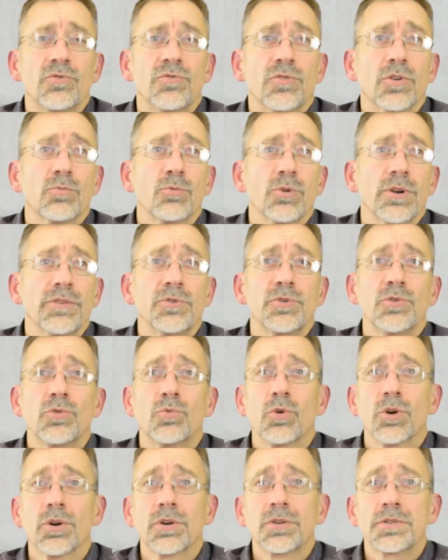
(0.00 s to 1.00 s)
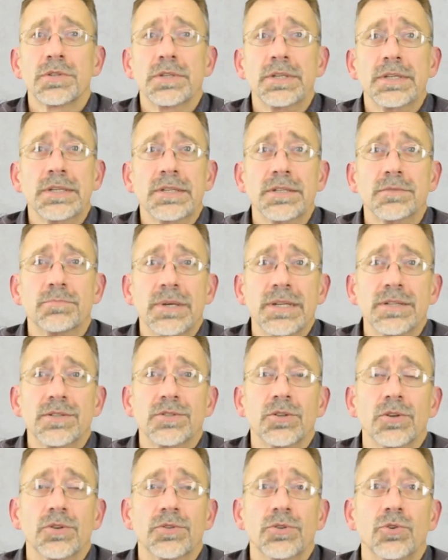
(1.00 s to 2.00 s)
farm revenue works is
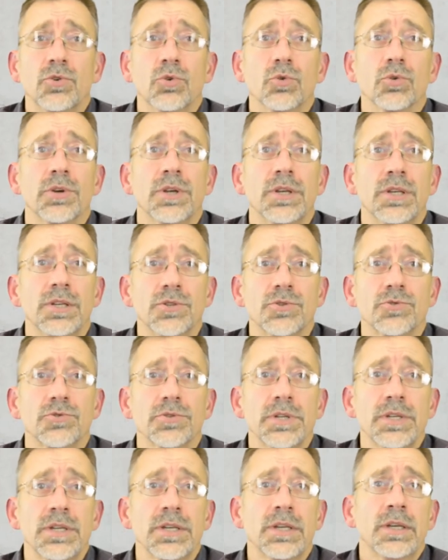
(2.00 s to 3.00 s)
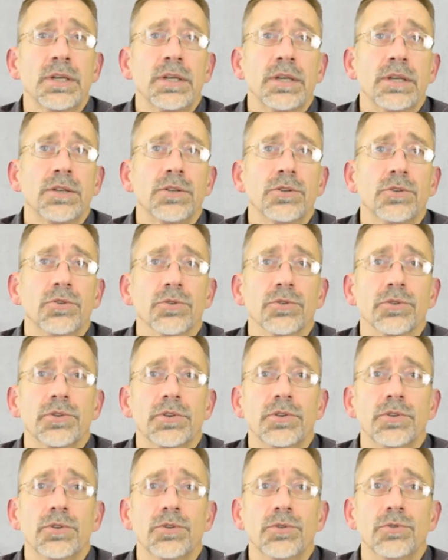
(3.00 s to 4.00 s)
based on your history. You
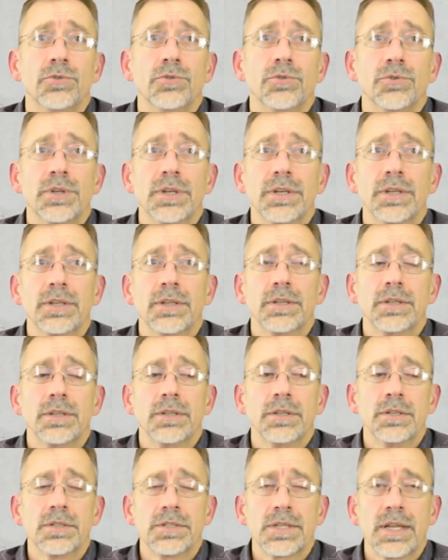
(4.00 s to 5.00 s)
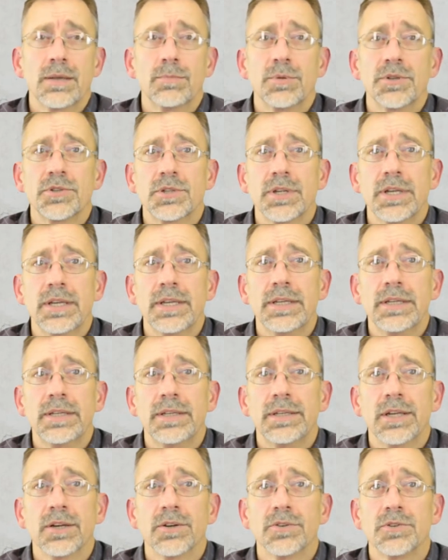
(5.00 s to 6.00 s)
establish a
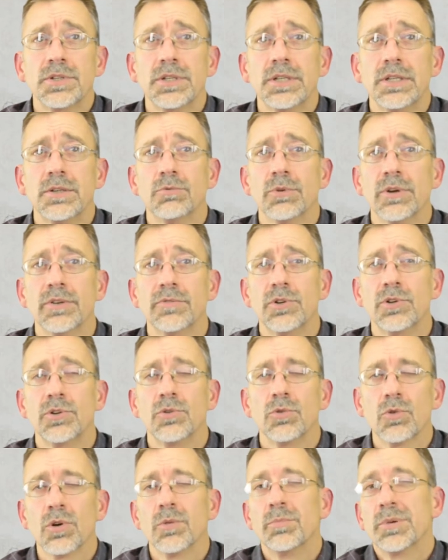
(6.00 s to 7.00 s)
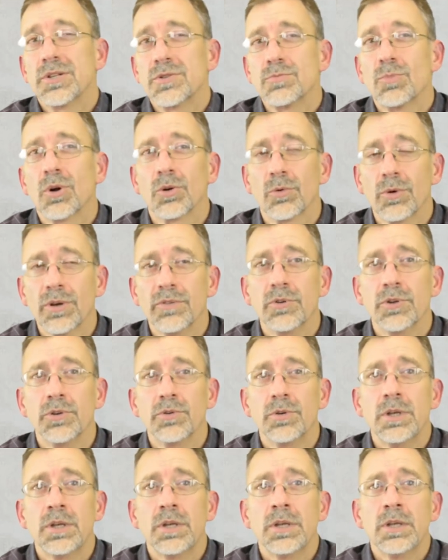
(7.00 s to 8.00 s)
guaranteed revenue or a benchmark revenue,
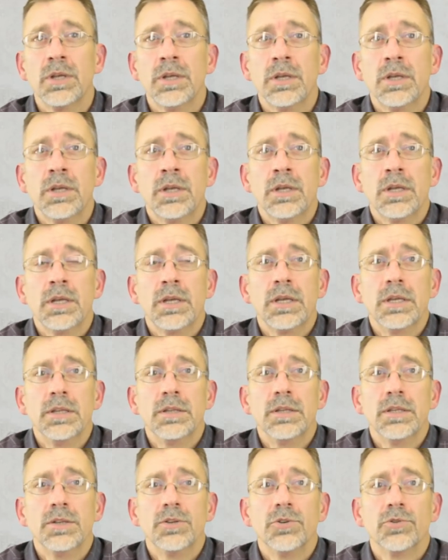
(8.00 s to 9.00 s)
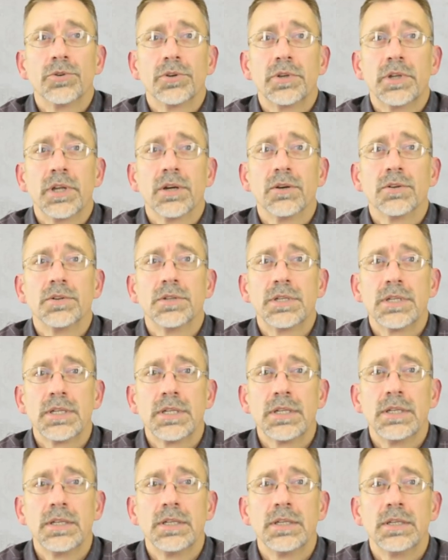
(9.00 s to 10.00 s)
and then your
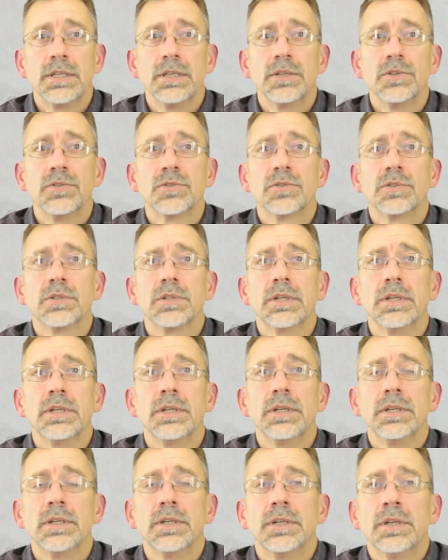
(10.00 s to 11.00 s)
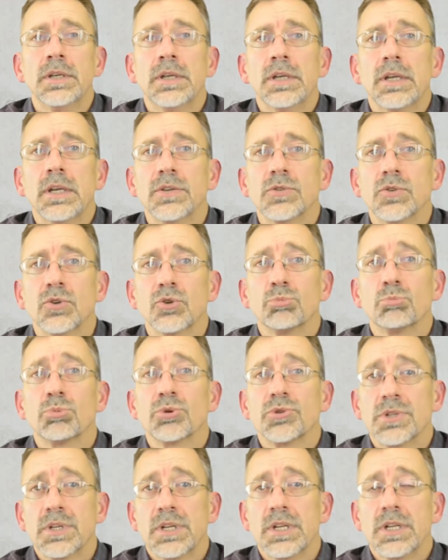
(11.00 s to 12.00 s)
guarantee is a certain
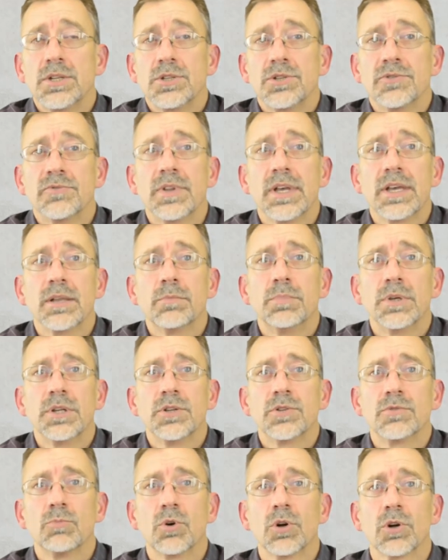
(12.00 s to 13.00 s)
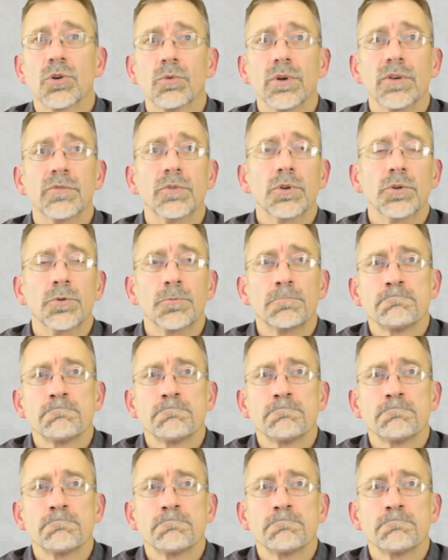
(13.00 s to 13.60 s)
percentage of that benchmark revenue.